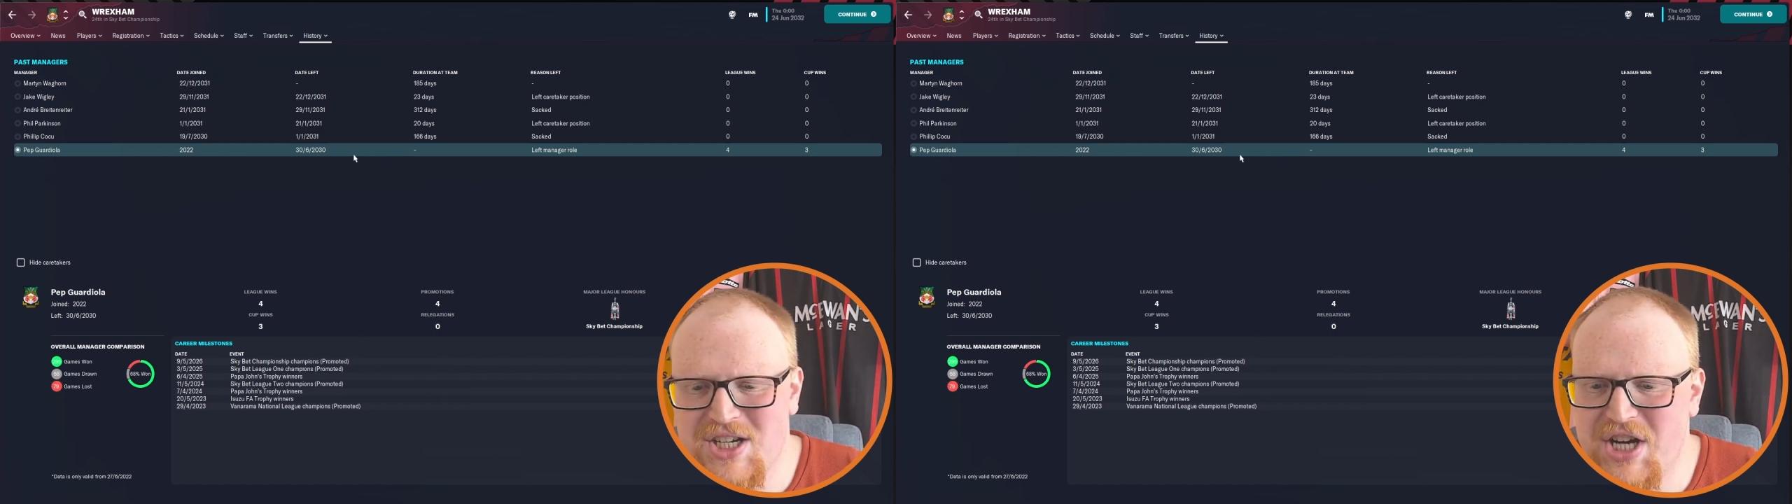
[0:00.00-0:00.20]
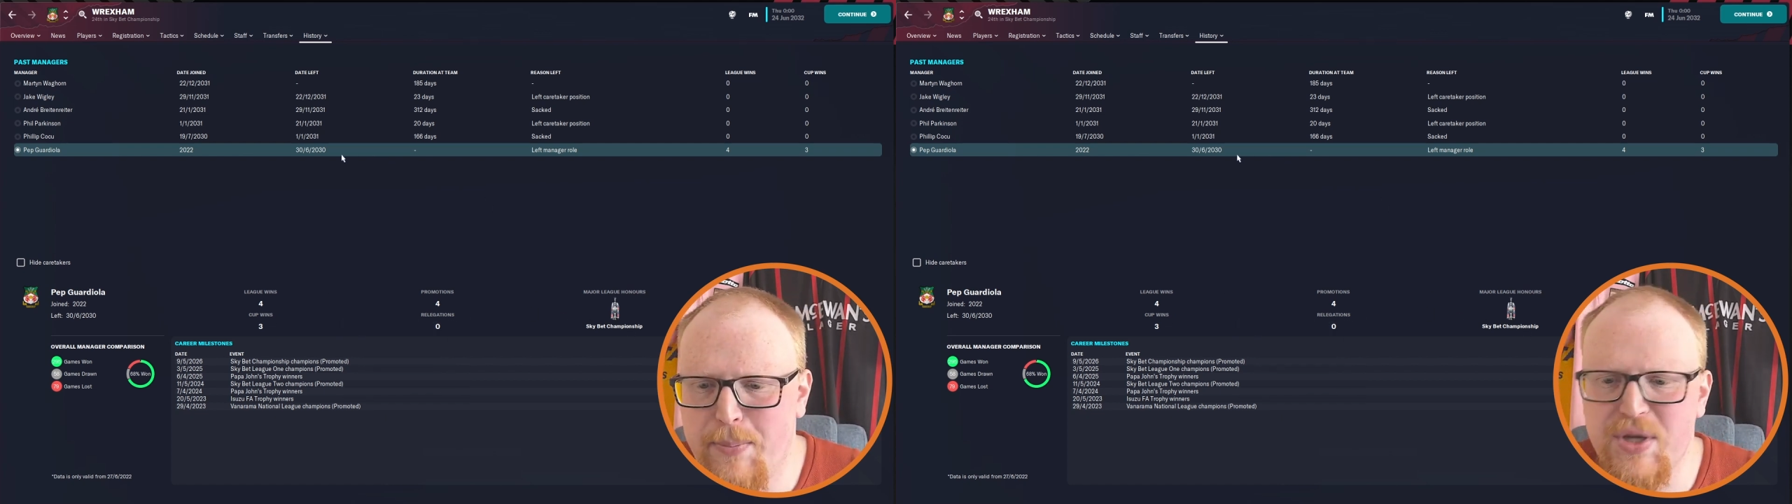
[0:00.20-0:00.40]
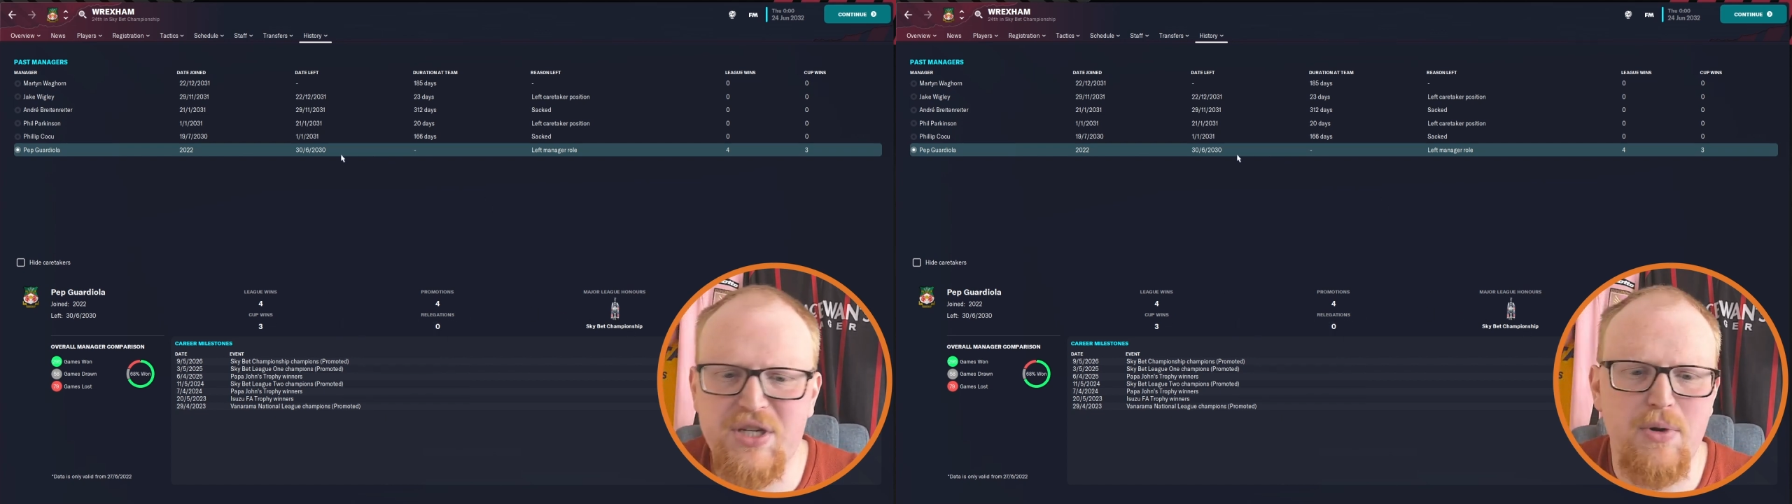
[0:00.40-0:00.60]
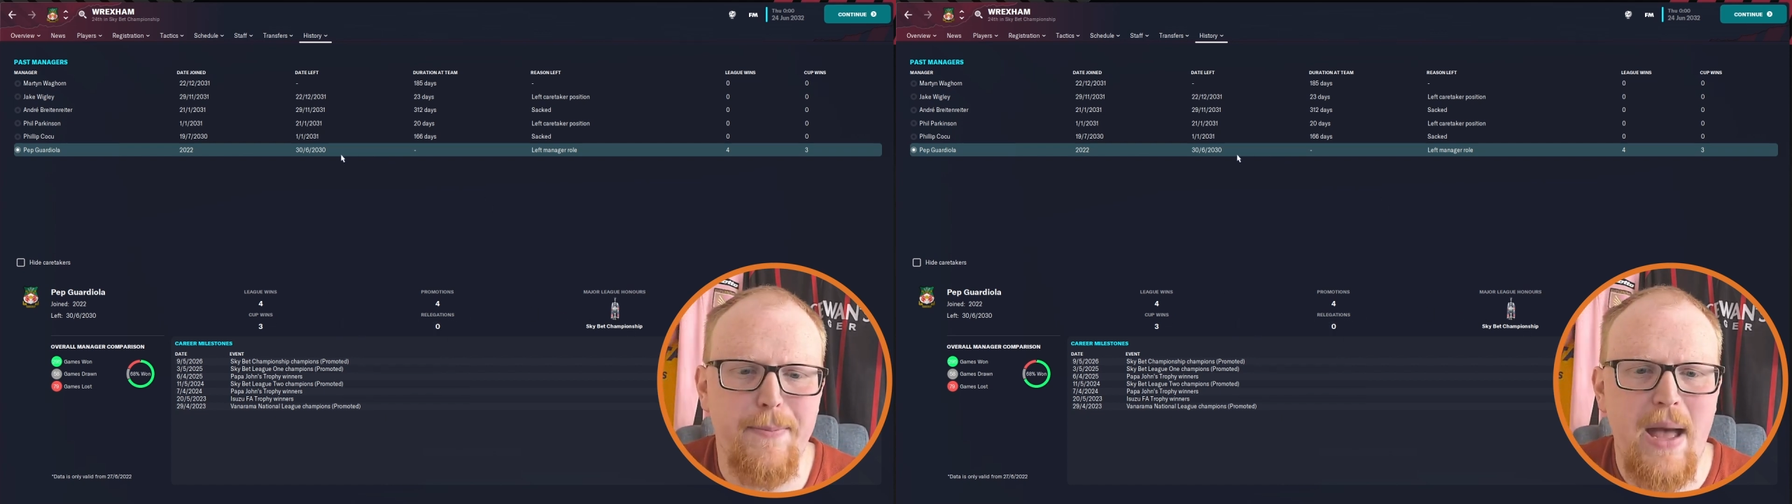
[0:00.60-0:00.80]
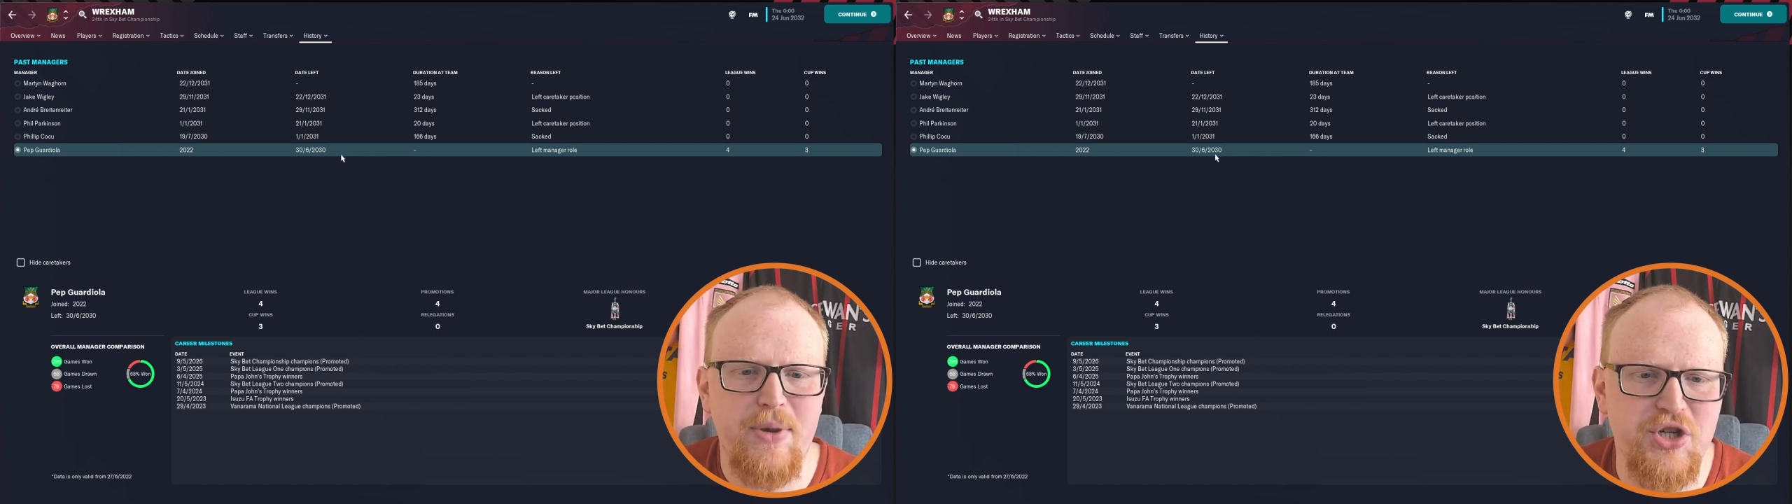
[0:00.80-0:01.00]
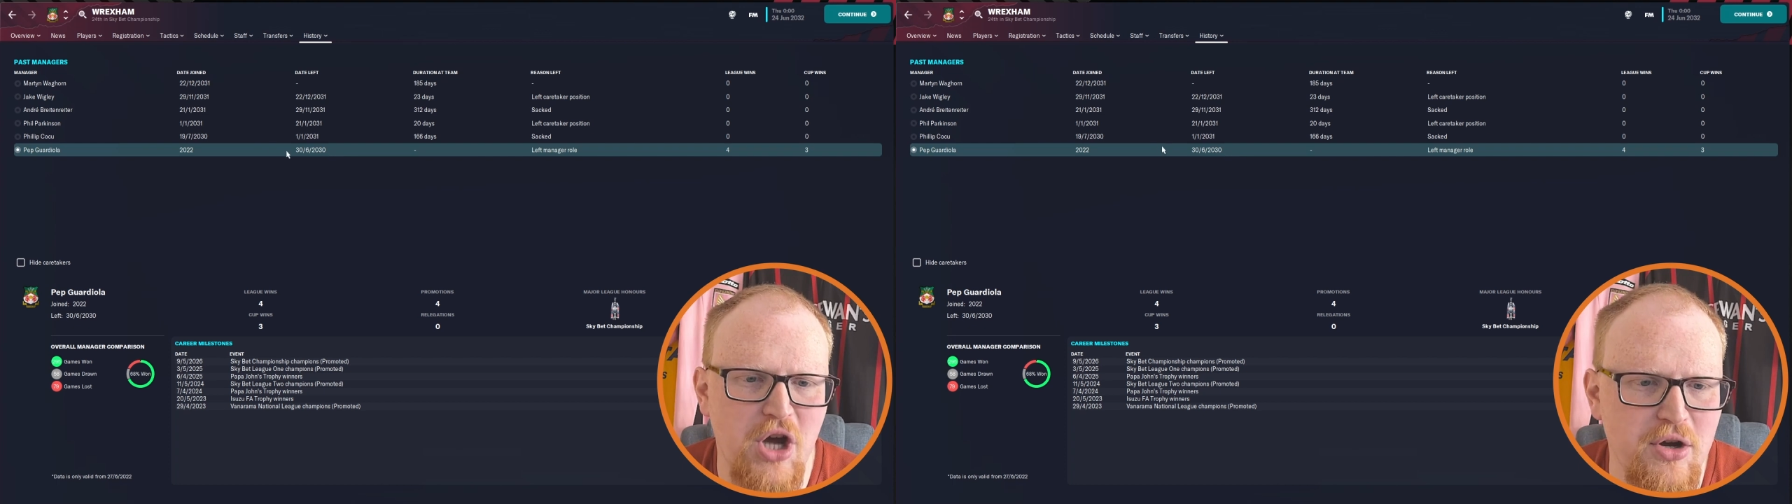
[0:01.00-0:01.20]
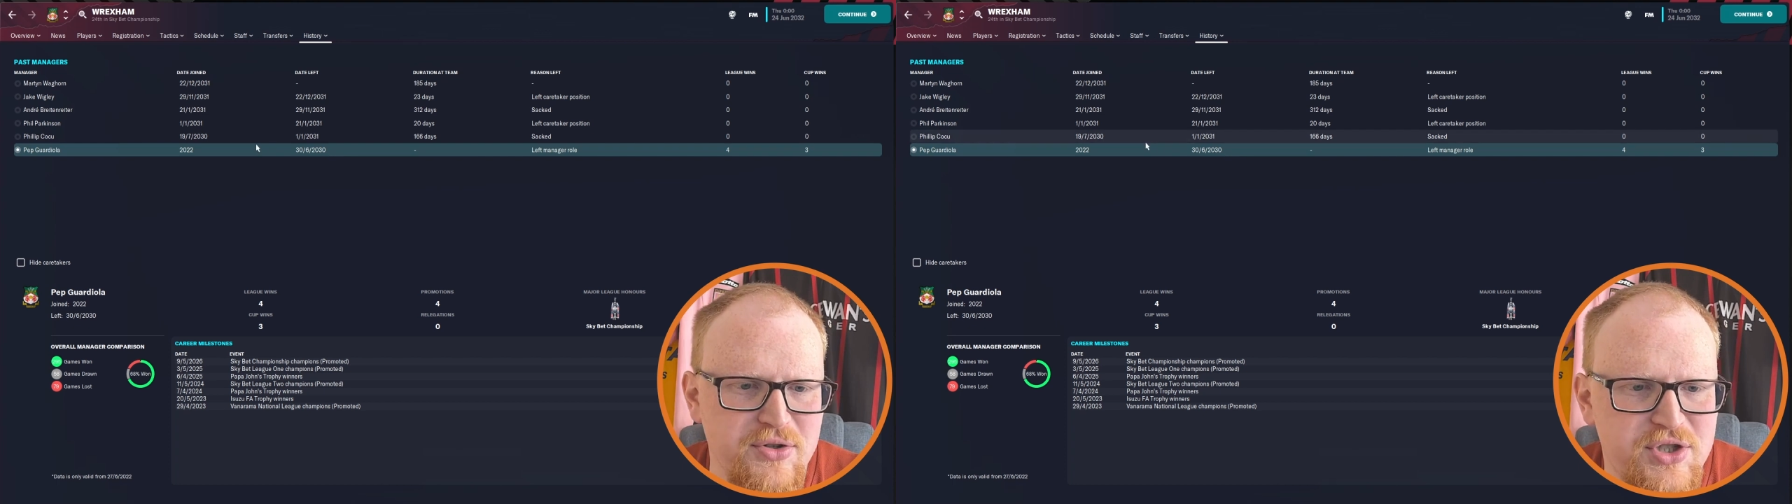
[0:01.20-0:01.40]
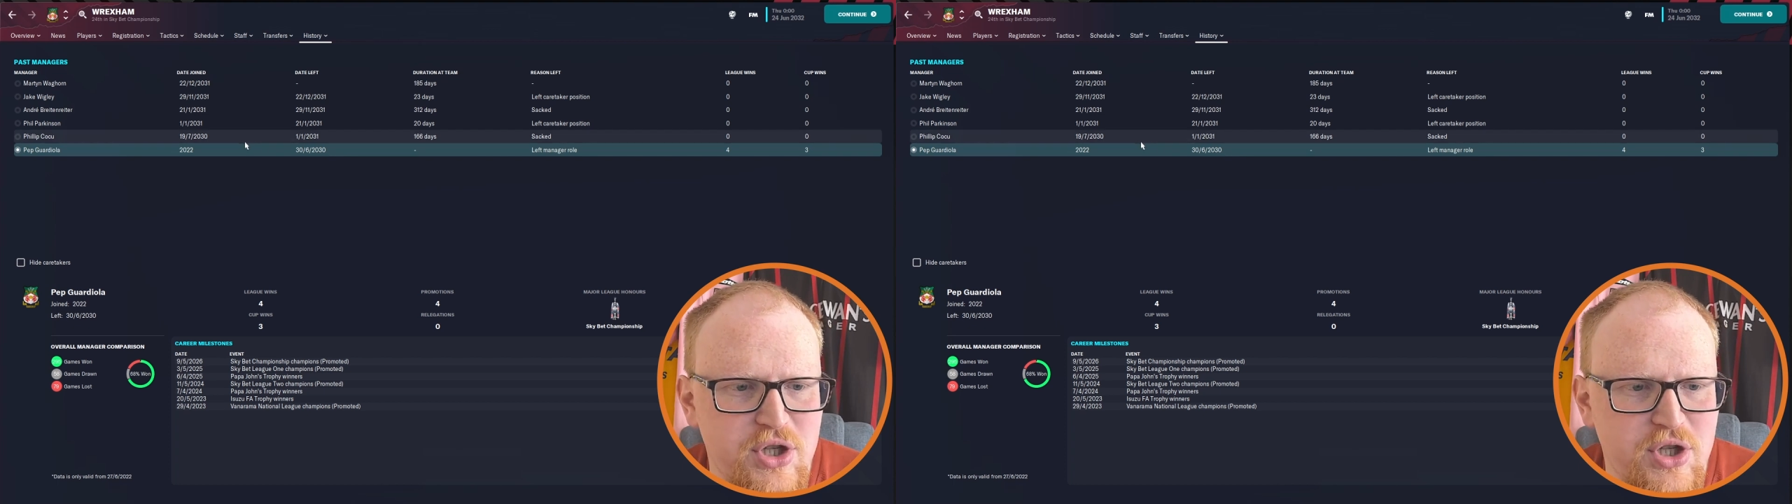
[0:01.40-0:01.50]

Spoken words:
championship and a Papa John's,